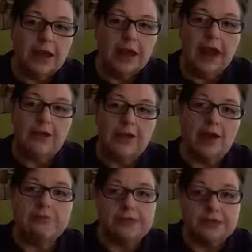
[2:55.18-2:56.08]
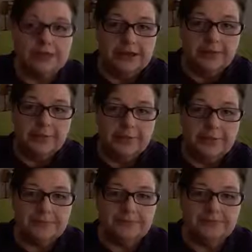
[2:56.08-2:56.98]
And that was to lead women.
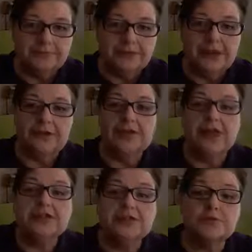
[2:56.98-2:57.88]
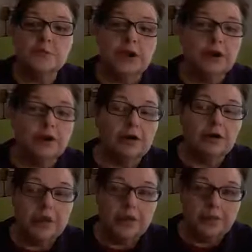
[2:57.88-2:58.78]
And that's where
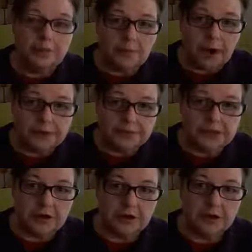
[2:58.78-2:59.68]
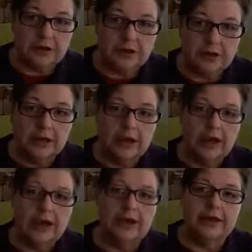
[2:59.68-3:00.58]
Thrive started.
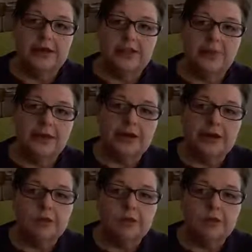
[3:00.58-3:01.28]
And it